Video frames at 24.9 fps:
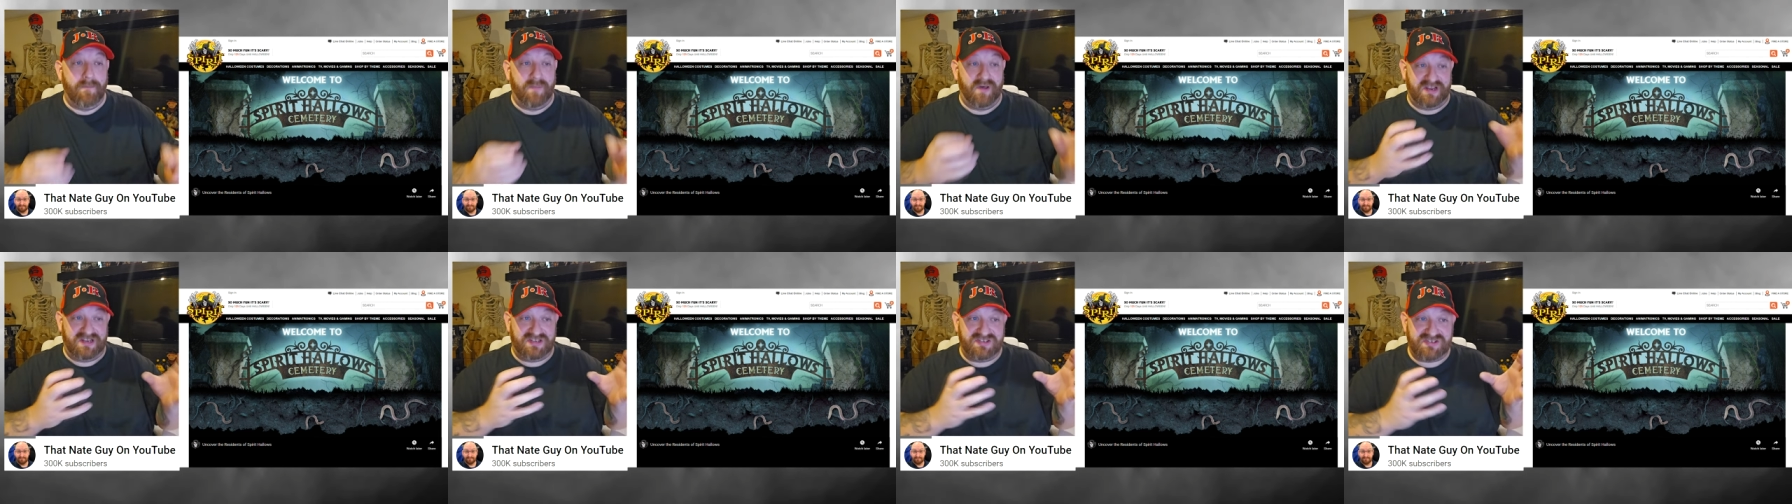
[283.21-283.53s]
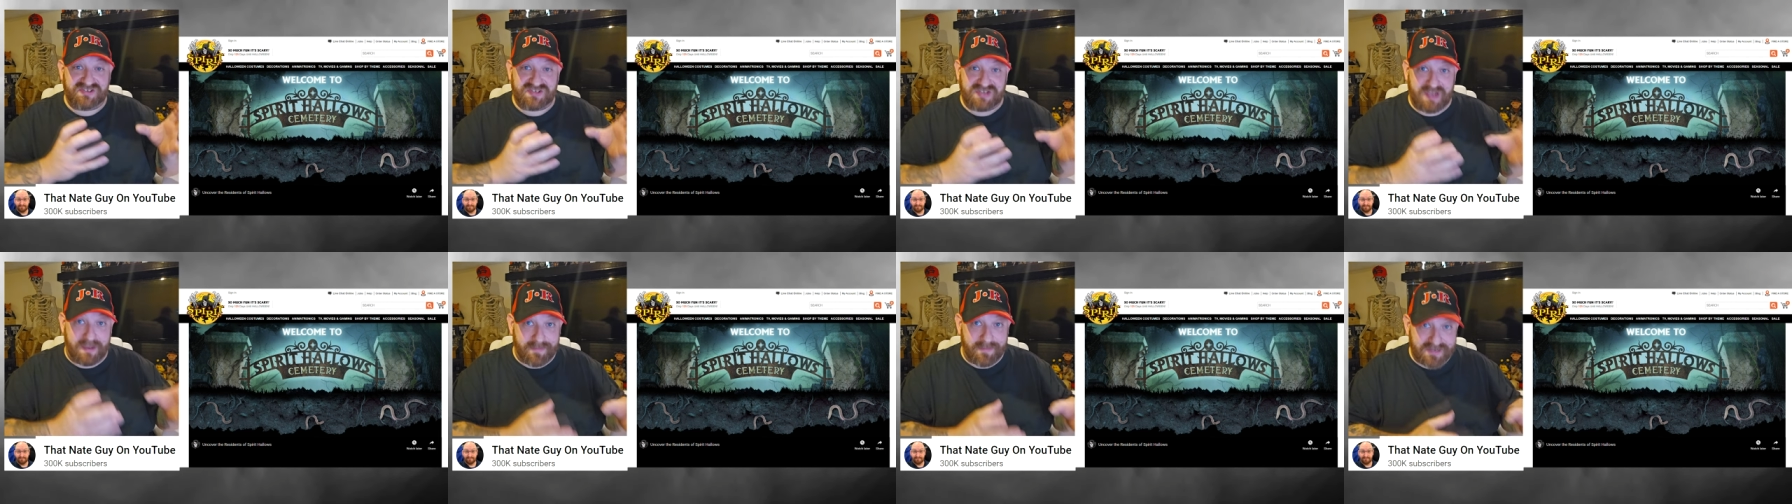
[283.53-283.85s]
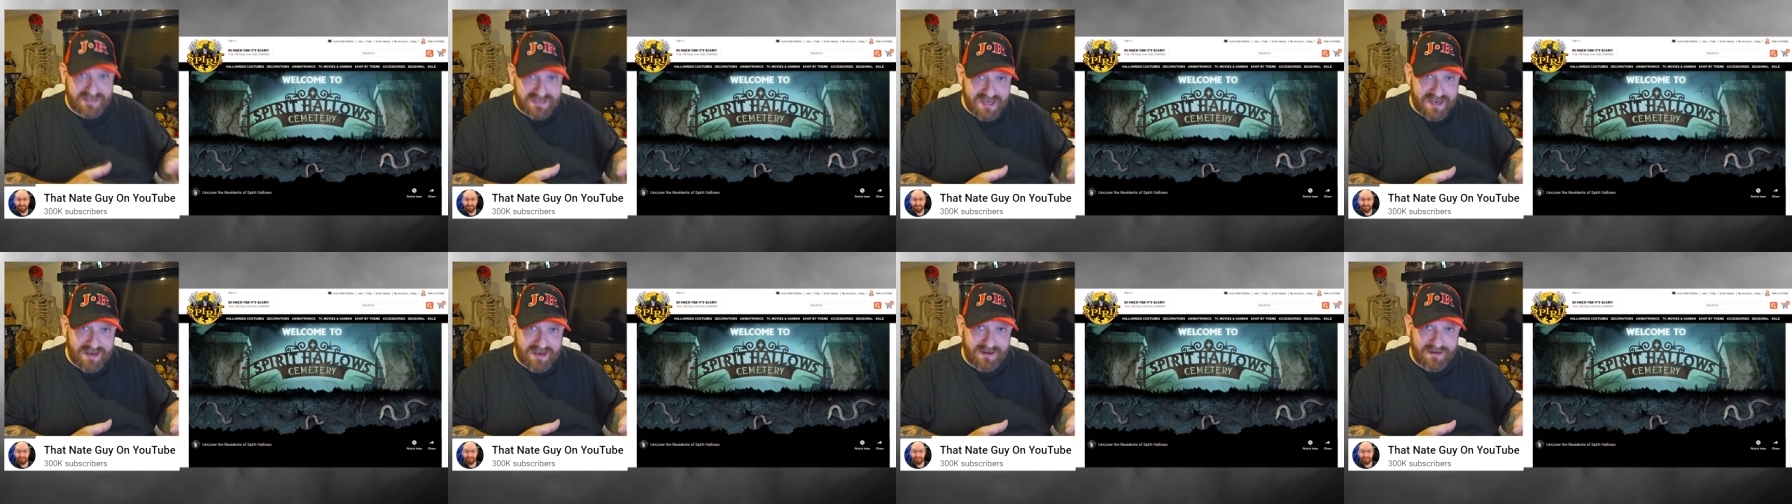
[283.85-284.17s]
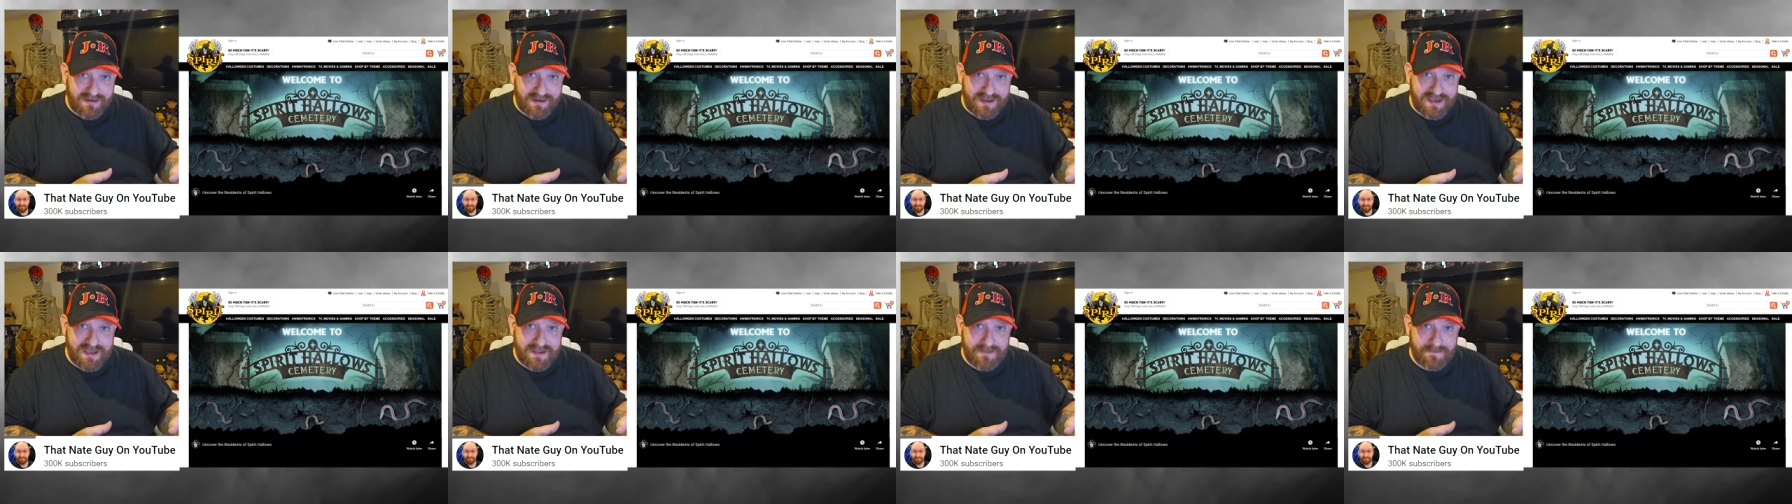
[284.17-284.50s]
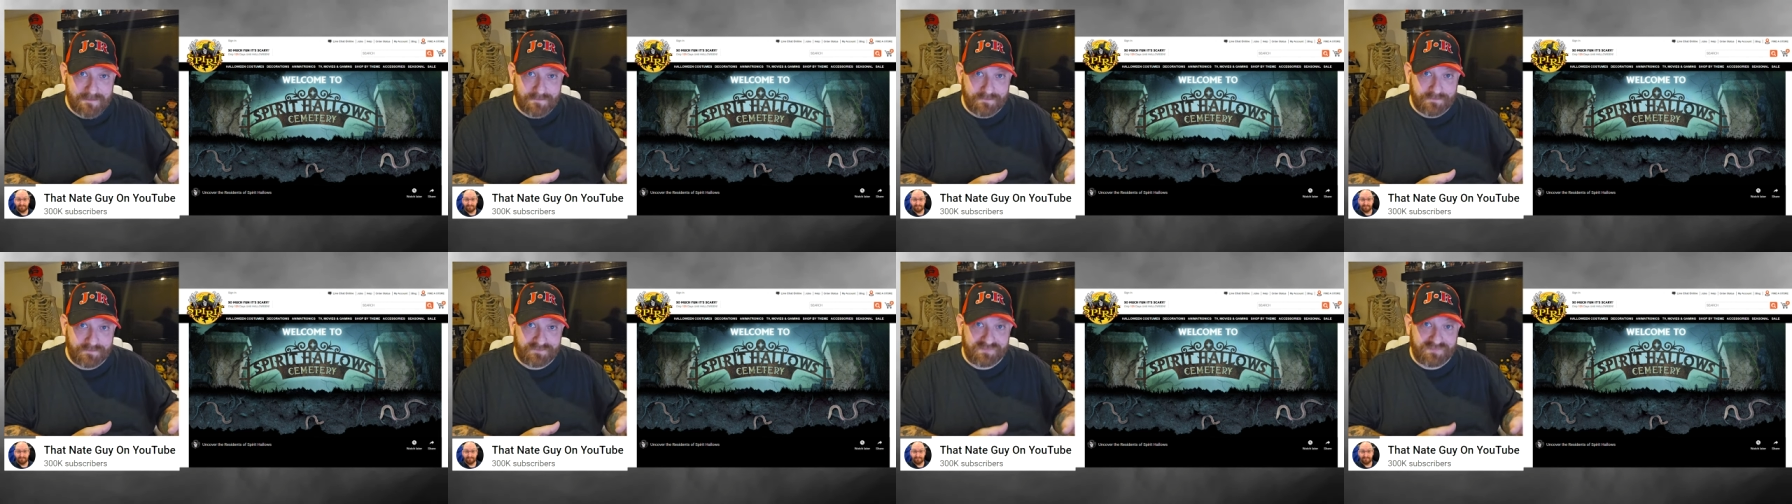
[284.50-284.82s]
But a cemetery
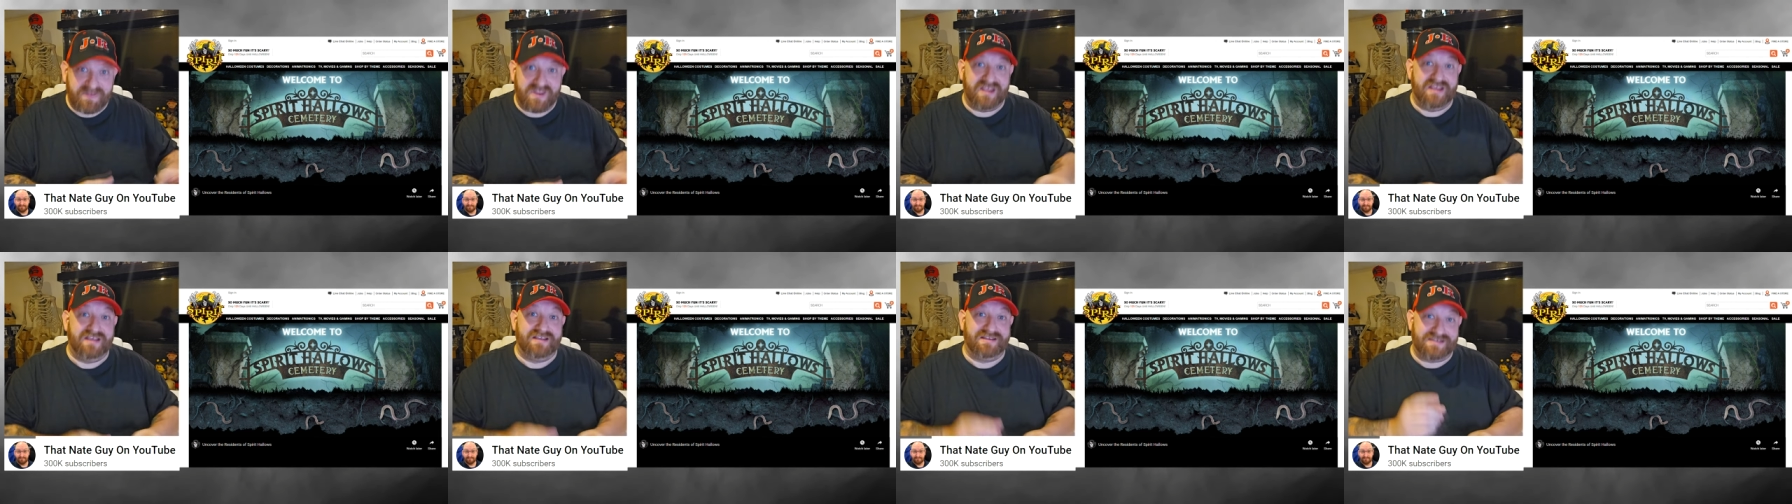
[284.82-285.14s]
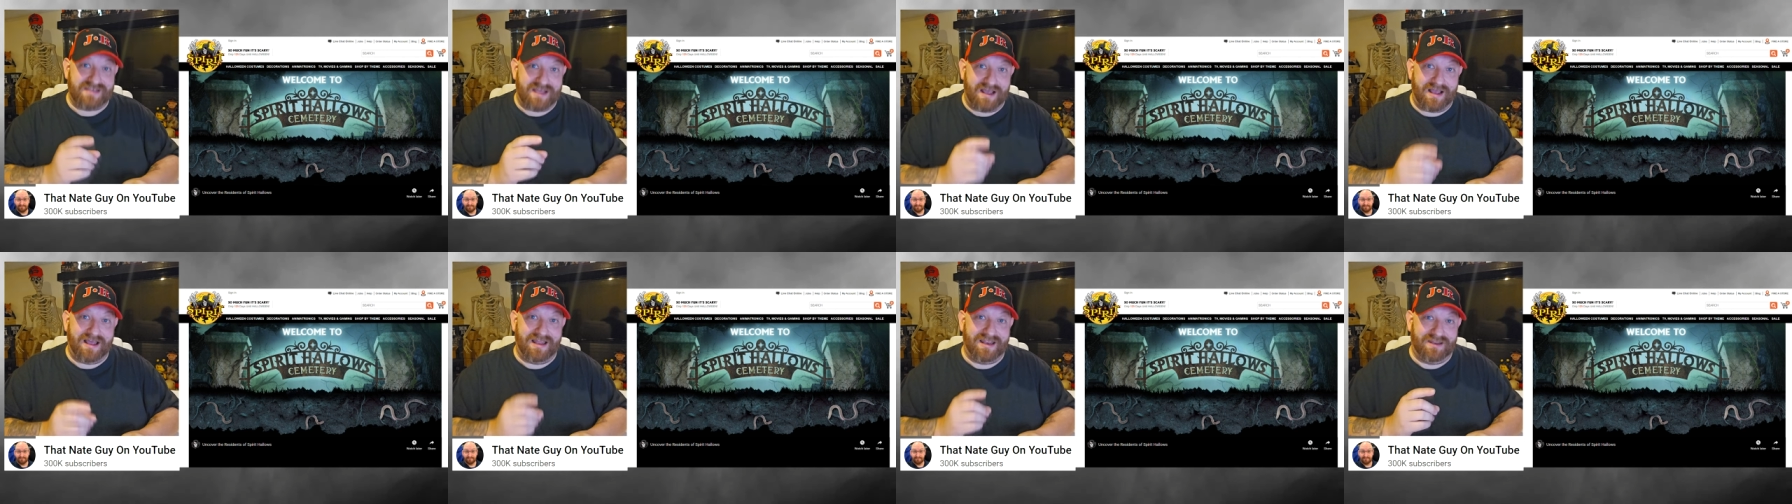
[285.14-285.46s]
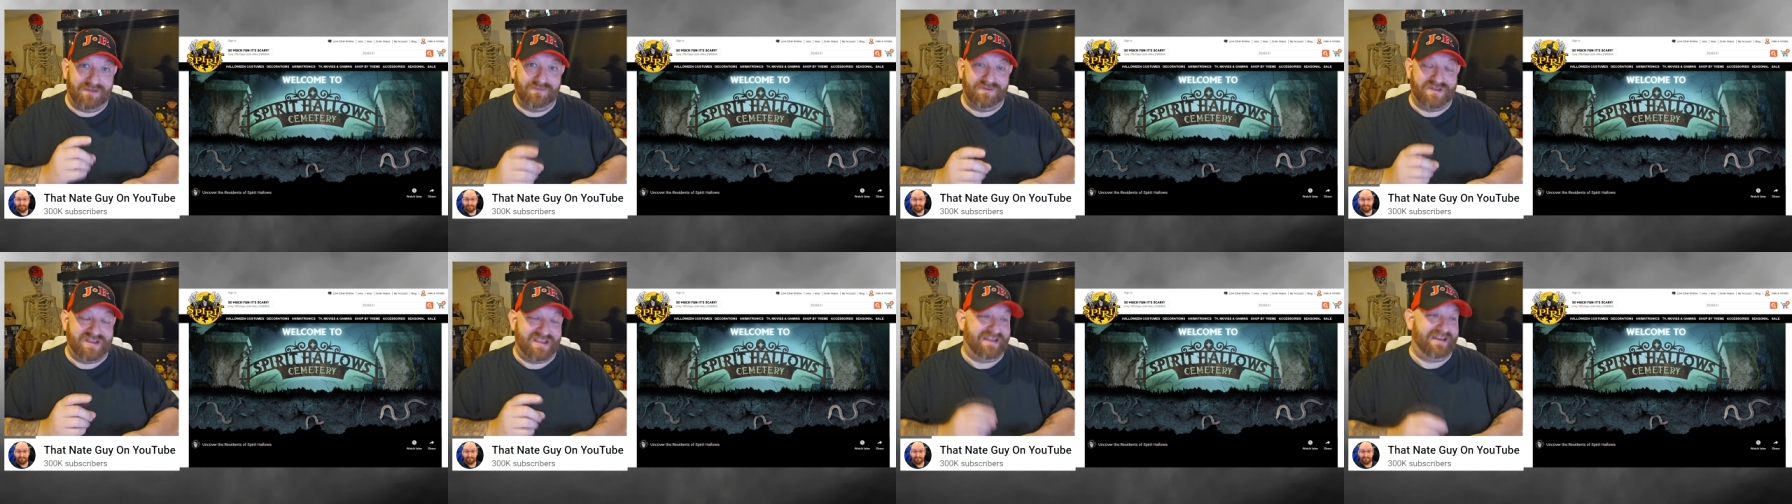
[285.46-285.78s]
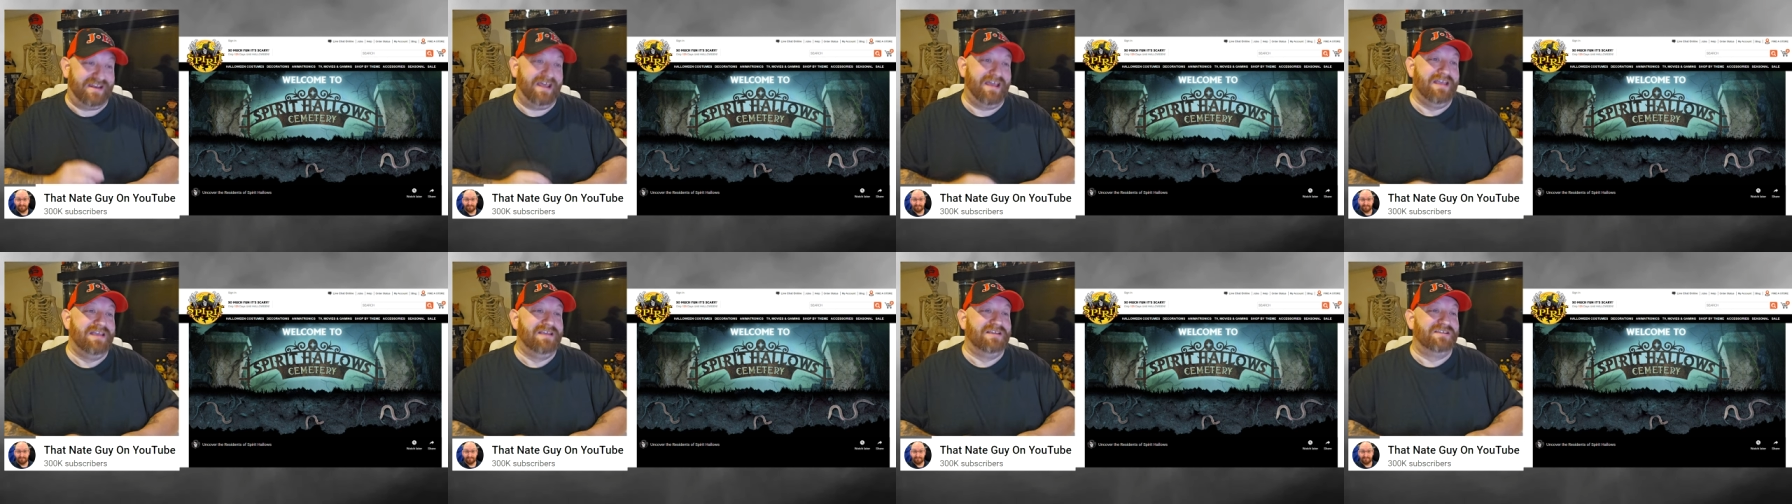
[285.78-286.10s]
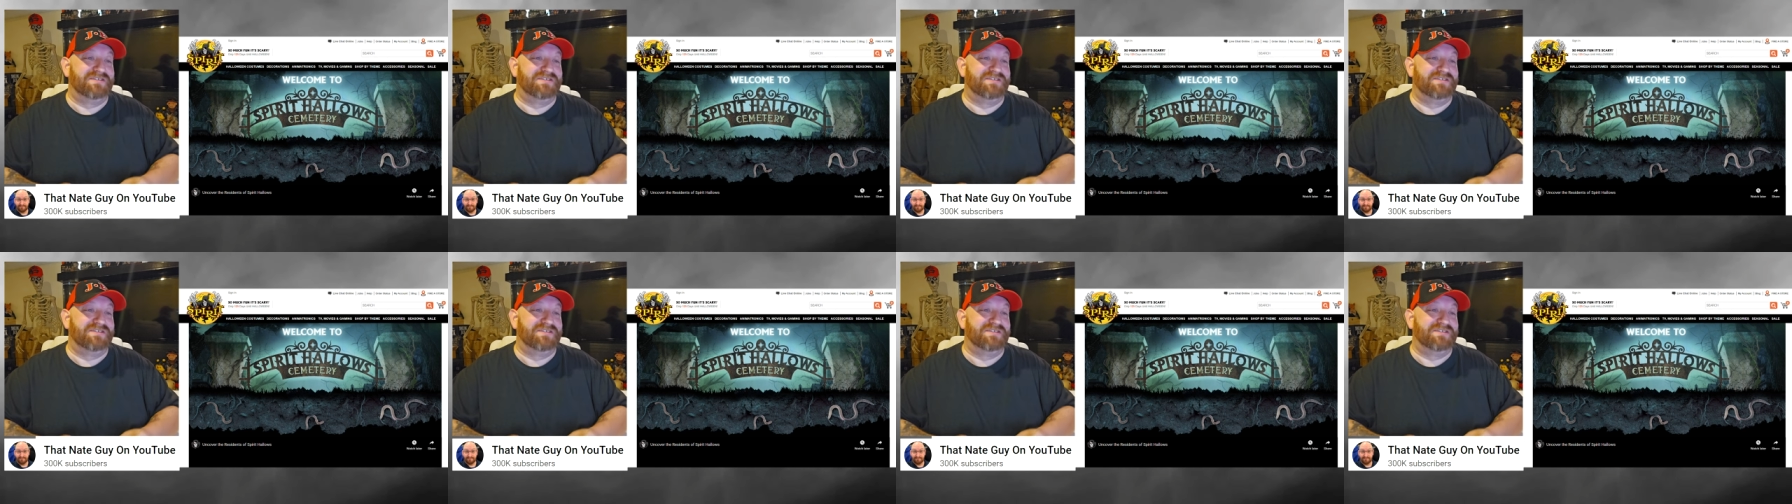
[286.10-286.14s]
is Halloween.